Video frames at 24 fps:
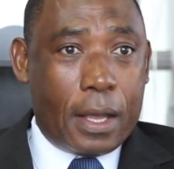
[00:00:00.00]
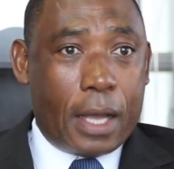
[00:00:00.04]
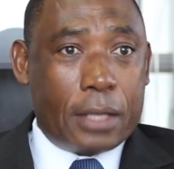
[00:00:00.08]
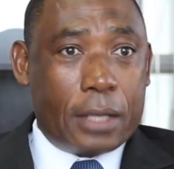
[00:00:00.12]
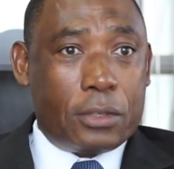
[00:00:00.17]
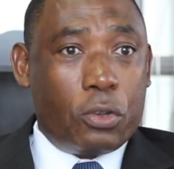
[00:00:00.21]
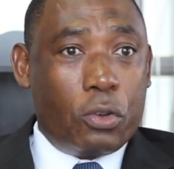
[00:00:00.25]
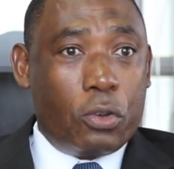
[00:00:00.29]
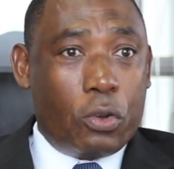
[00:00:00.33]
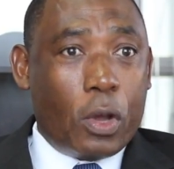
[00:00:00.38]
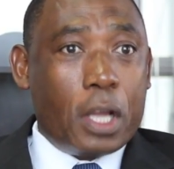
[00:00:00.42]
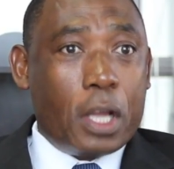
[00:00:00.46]

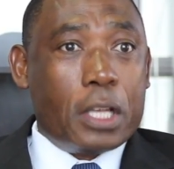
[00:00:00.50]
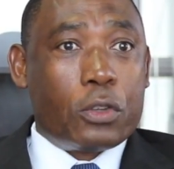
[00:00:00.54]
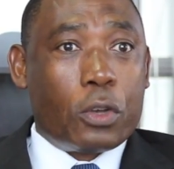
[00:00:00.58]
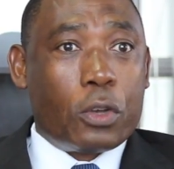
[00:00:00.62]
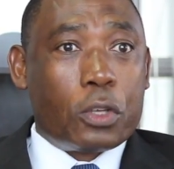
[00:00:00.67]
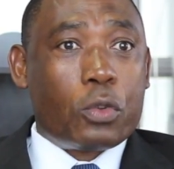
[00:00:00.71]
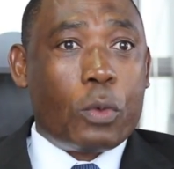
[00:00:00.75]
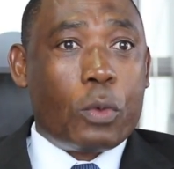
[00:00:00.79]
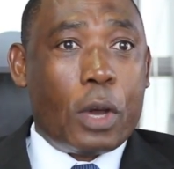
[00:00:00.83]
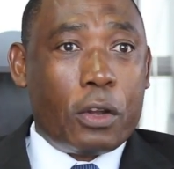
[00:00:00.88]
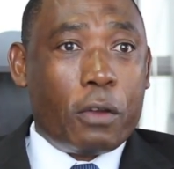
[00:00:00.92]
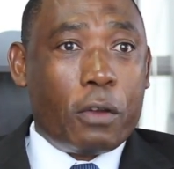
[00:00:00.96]
As you know, is
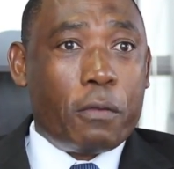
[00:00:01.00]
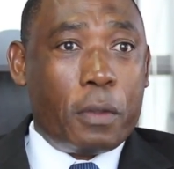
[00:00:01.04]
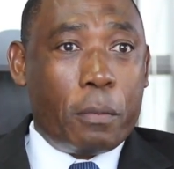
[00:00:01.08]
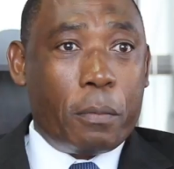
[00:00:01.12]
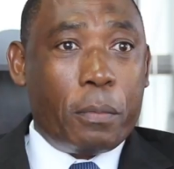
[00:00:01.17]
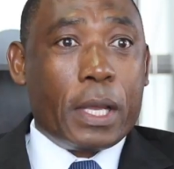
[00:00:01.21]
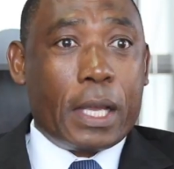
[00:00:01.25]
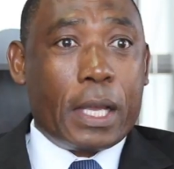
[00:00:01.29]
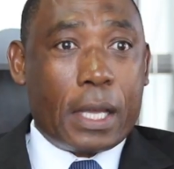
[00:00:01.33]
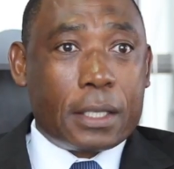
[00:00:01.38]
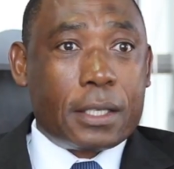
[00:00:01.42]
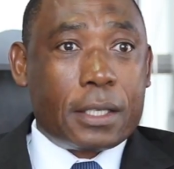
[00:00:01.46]
also one of
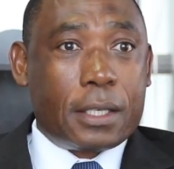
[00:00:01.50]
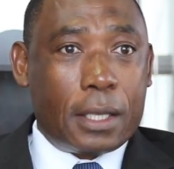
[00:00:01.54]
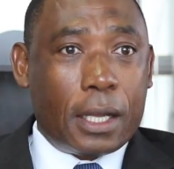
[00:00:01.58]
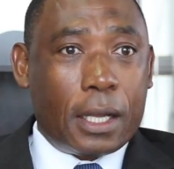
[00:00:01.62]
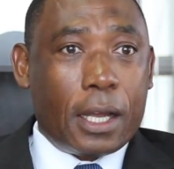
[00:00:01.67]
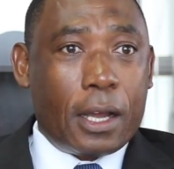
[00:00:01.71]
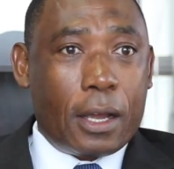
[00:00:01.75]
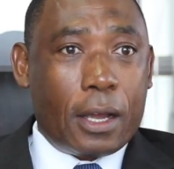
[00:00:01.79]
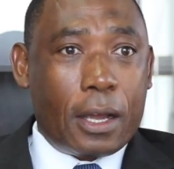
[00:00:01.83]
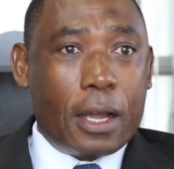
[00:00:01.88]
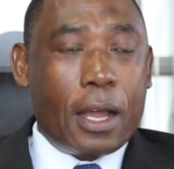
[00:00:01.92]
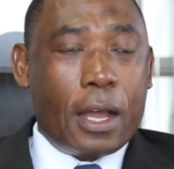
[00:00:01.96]
the biggest
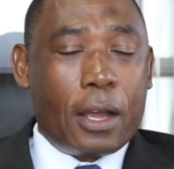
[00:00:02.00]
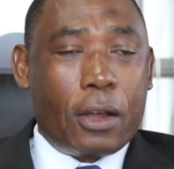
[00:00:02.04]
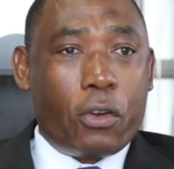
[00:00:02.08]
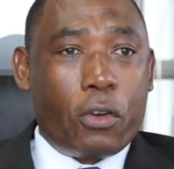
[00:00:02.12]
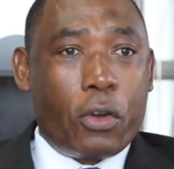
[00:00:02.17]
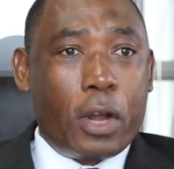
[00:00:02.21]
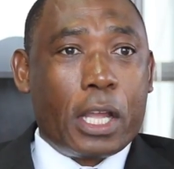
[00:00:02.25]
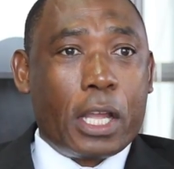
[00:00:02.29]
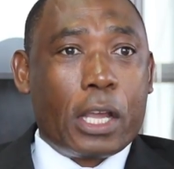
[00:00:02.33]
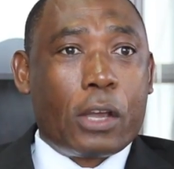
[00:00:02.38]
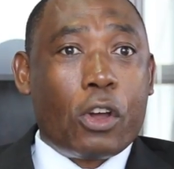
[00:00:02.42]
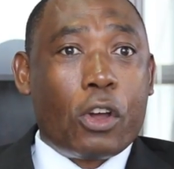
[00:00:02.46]

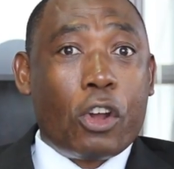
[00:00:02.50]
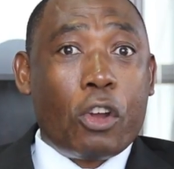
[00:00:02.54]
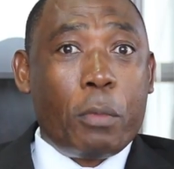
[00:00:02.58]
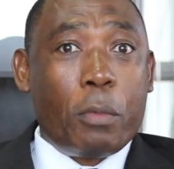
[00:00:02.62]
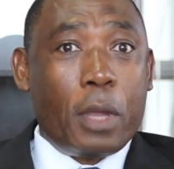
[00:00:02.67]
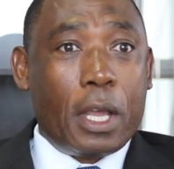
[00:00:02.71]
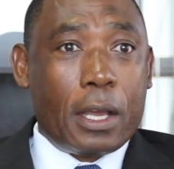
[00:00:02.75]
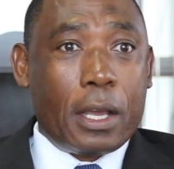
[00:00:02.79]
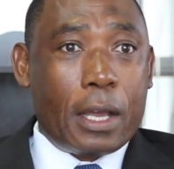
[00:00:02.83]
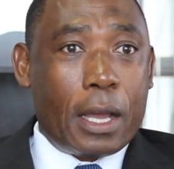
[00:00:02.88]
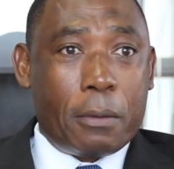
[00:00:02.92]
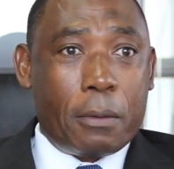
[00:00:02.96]
growing
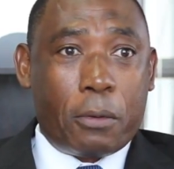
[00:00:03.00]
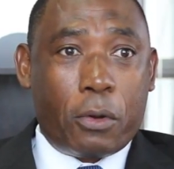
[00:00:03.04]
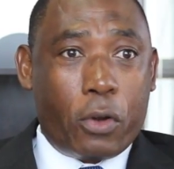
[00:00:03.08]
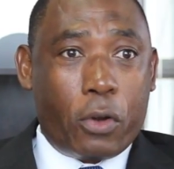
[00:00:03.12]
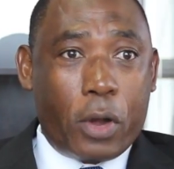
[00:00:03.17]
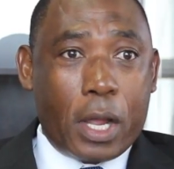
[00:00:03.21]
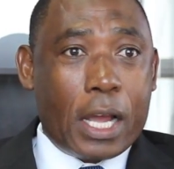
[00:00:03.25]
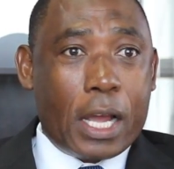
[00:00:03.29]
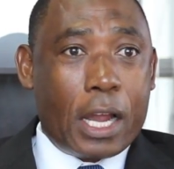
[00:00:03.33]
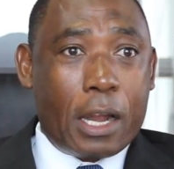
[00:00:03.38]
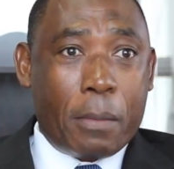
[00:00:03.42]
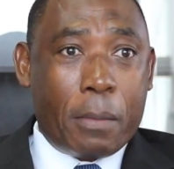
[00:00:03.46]
economy,
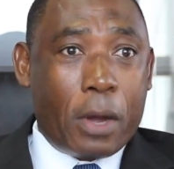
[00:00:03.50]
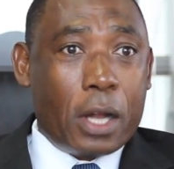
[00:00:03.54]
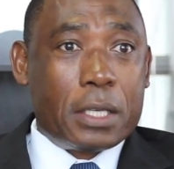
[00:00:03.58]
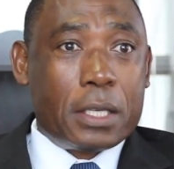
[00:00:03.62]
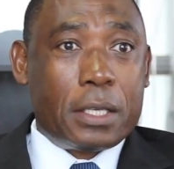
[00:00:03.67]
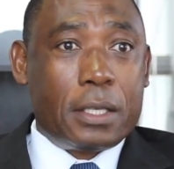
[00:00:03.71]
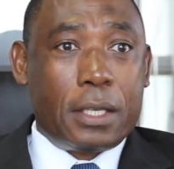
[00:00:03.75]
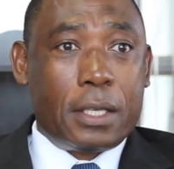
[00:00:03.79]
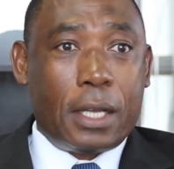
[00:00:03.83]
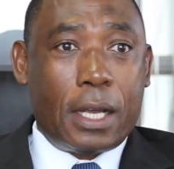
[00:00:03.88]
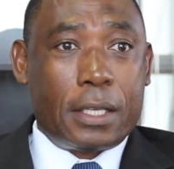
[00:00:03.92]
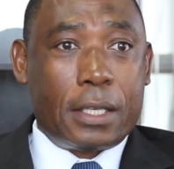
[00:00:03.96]
growing at about
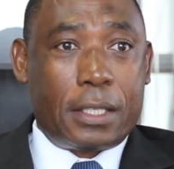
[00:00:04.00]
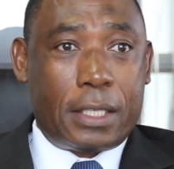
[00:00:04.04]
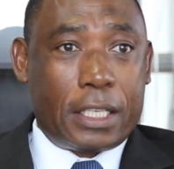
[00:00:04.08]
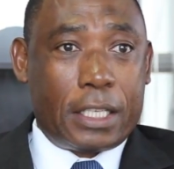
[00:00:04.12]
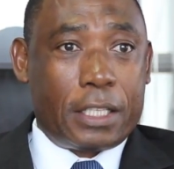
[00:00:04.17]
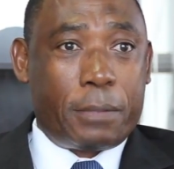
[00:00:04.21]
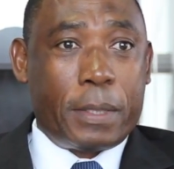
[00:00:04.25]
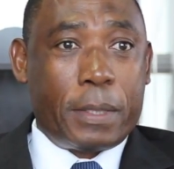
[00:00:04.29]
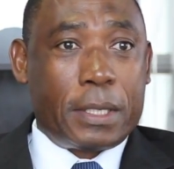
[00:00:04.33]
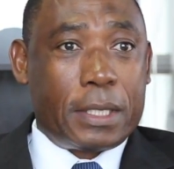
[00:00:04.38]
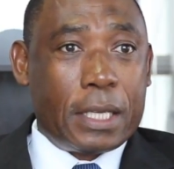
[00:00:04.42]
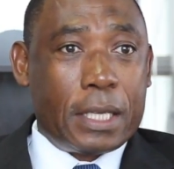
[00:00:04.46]

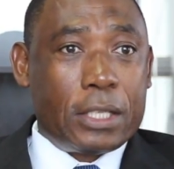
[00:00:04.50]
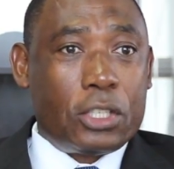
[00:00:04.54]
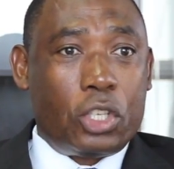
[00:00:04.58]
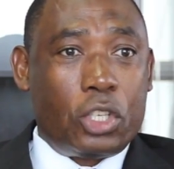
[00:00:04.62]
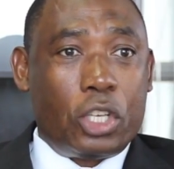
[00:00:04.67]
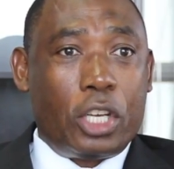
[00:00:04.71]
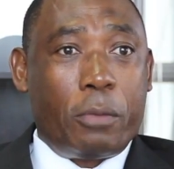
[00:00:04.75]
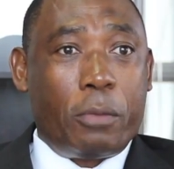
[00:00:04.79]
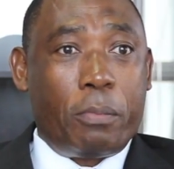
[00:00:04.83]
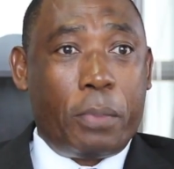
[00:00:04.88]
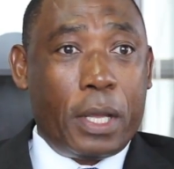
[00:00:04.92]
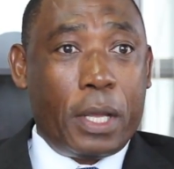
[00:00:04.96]
6%
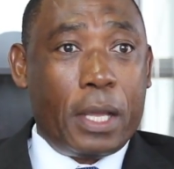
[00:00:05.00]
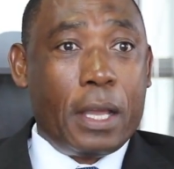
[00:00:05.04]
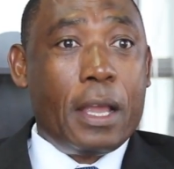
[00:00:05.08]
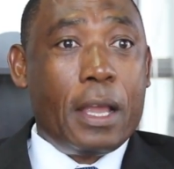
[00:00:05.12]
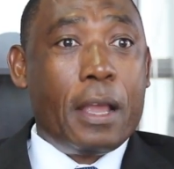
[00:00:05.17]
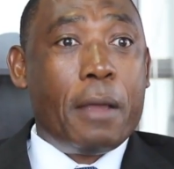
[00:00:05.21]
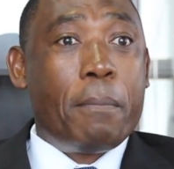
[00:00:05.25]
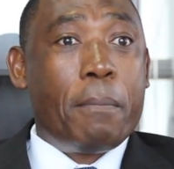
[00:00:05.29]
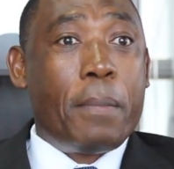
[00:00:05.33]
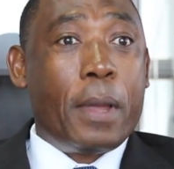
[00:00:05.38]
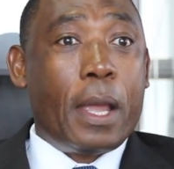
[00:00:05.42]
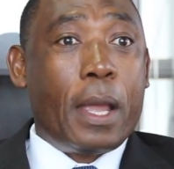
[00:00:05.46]

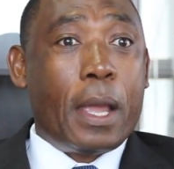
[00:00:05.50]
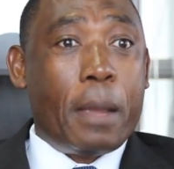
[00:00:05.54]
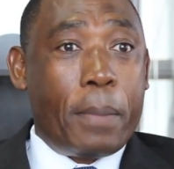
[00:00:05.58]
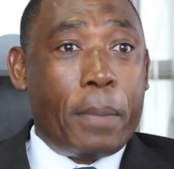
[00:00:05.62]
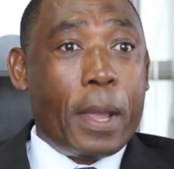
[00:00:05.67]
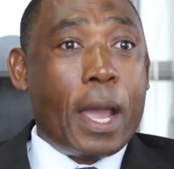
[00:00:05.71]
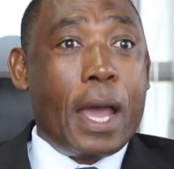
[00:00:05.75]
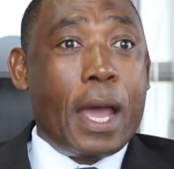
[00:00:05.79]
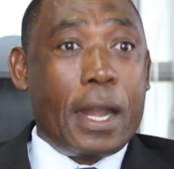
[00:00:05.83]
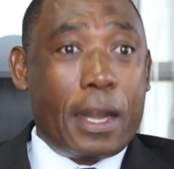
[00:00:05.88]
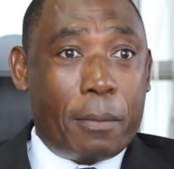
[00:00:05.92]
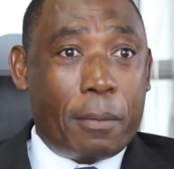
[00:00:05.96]
GDP
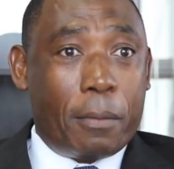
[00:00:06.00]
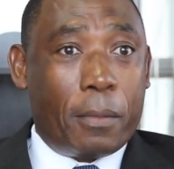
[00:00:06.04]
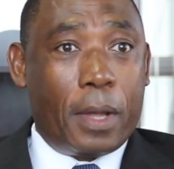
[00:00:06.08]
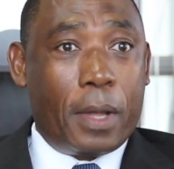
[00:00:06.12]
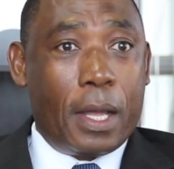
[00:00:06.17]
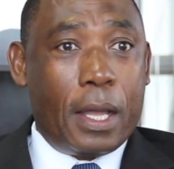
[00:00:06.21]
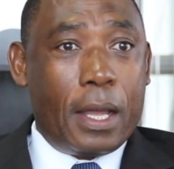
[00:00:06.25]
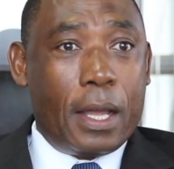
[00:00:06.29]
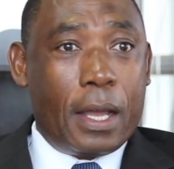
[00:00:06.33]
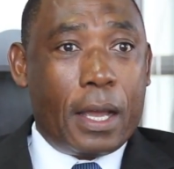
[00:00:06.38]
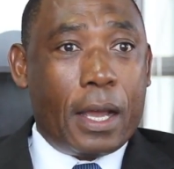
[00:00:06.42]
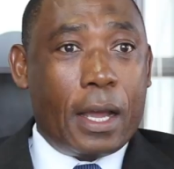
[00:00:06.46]
per annum.
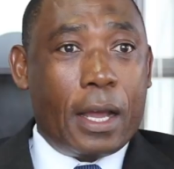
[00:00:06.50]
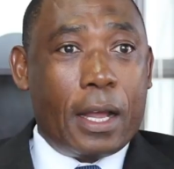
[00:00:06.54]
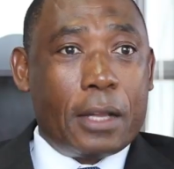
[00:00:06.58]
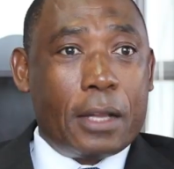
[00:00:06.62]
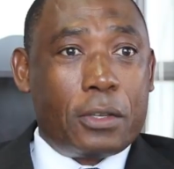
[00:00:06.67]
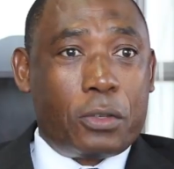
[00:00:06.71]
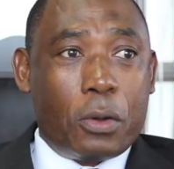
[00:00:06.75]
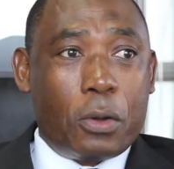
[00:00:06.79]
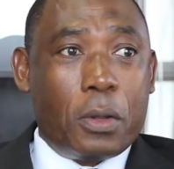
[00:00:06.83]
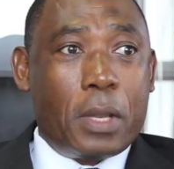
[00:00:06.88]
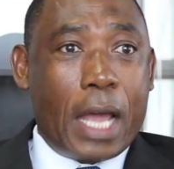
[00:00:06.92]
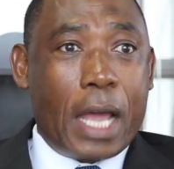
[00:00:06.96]

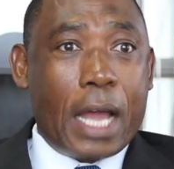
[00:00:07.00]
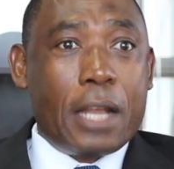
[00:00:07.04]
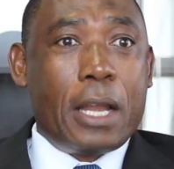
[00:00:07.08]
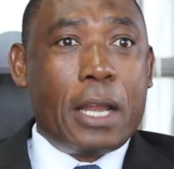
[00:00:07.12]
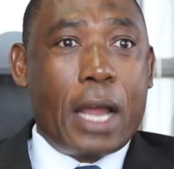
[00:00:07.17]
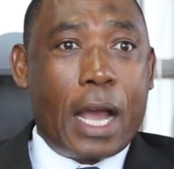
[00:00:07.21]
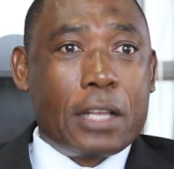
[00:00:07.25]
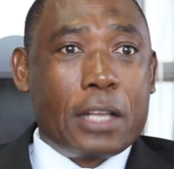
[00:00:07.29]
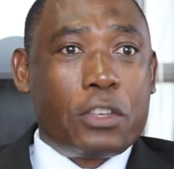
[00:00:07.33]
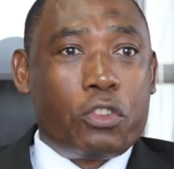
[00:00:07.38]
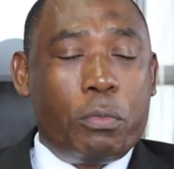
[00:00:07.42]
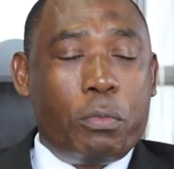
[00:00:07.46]
So
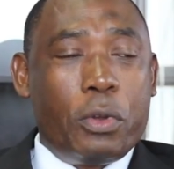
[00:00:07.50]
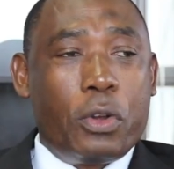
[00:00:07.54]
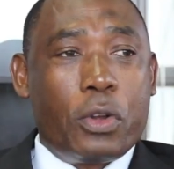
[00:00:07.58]
that has to be